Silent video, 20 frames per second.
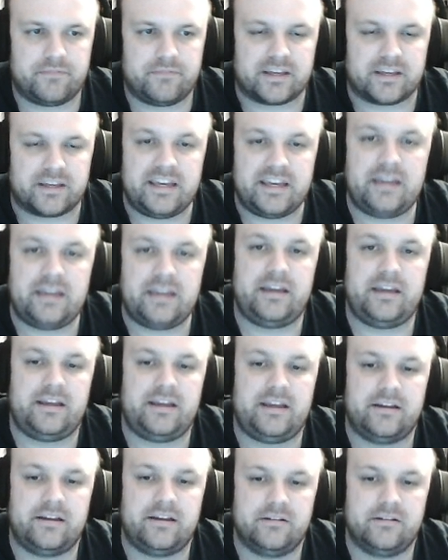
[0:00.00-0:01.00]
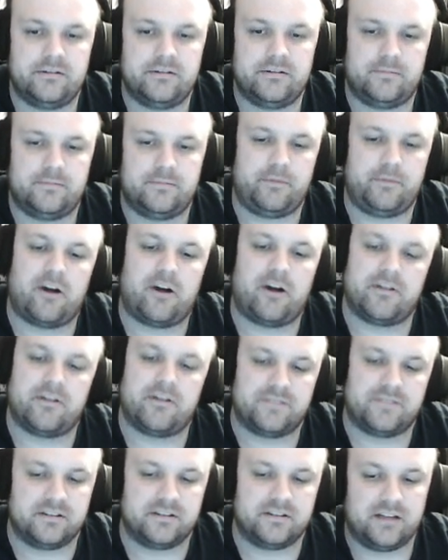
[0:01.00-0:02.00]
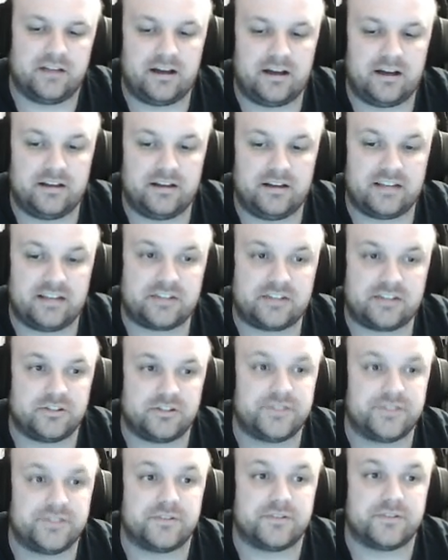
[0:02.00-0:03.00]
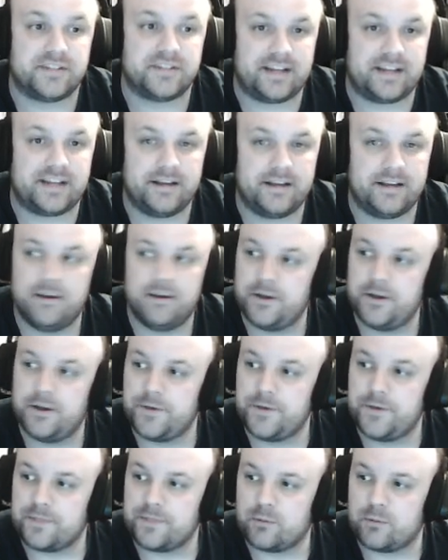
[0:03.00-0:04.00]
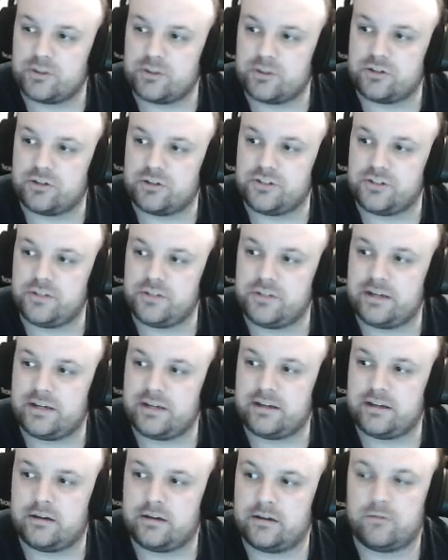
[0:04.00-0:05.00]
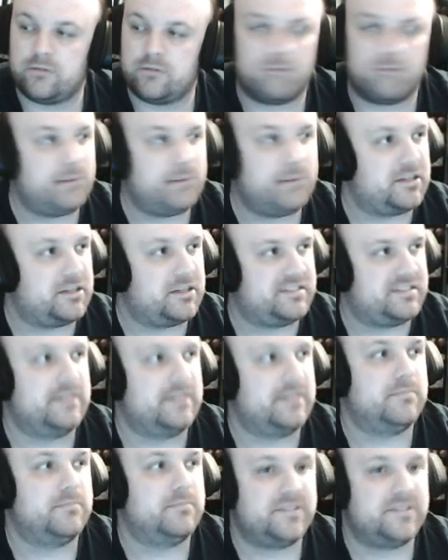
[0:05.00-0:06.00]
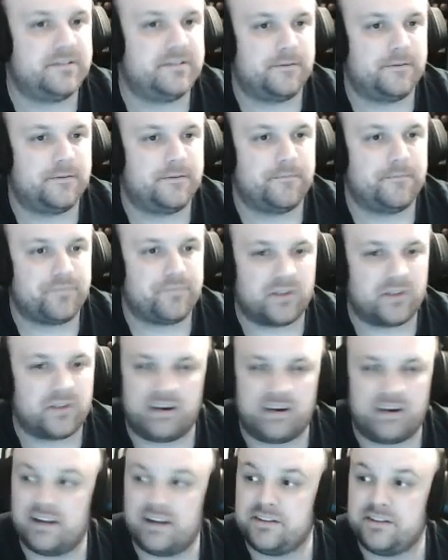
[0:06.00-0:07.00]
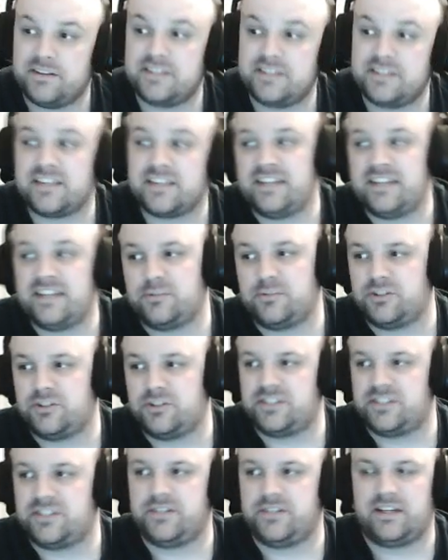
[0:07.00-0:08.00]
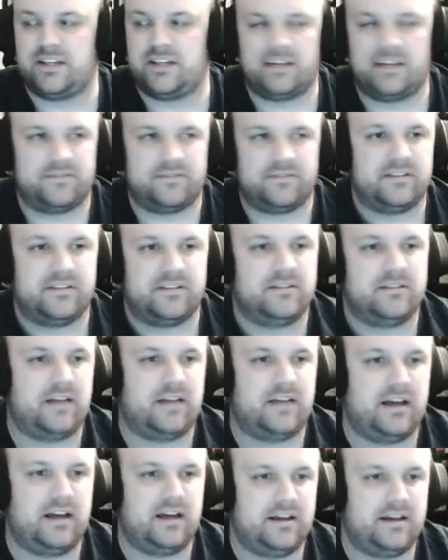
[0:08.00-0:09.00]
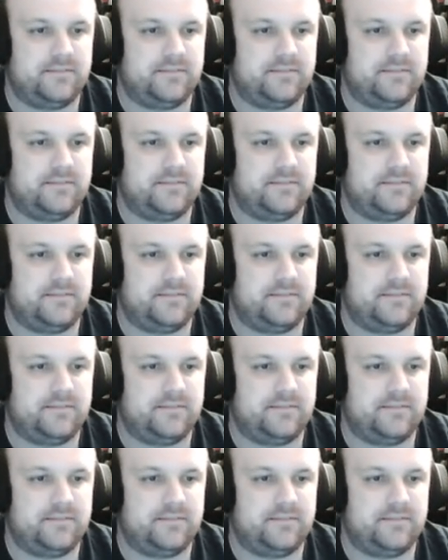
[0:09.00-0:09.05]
key part of the lectures for today, which are doing Riemann sums. right? In this case, we're just doing kind of